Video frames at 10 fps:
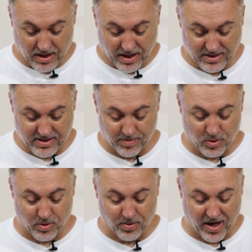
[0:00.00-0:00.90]
And Ziba
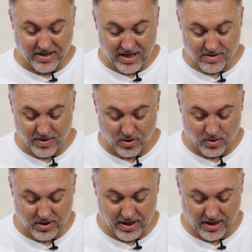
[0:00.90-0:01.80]
replied, Yes, my
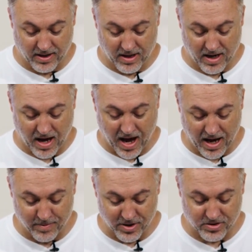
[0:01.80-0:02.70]
lord king,
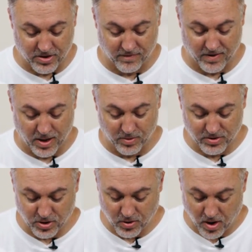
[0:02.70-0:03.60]
I am your servant. I will
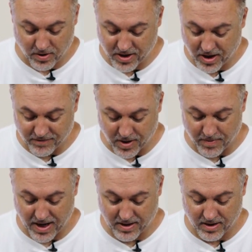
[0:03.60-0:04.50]
do all that you have
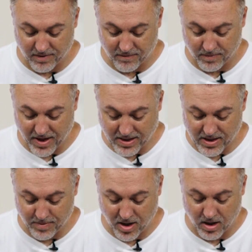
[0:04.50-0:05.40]
commanded. And from that
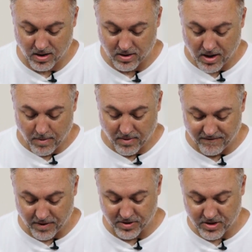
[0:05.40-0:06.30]
time on,
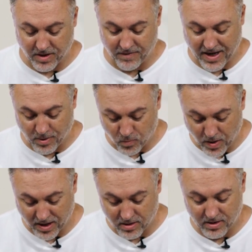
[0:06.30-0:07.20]
Mephibosheth ate
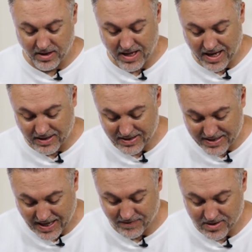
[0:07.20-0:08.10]
regularly at
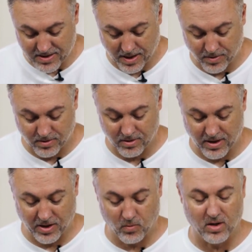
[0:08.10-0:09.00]
David's table
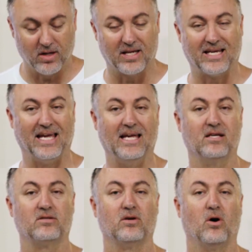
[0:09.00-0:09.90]
like one of the
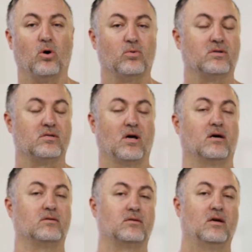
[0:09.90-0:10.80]
king's own
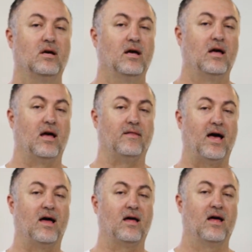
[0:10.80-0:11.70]
sons. And
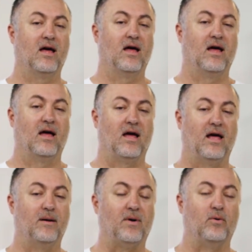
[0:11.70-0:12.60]
that,
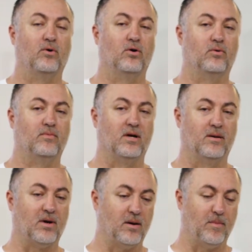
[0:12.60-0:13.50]
in my room,
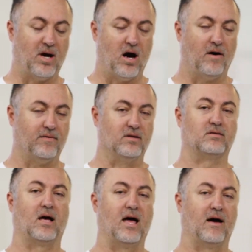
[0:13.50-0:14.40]
in my, in my
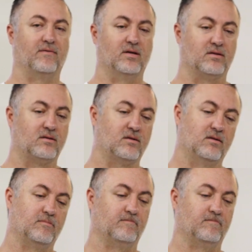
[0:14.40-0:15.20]
office, I have this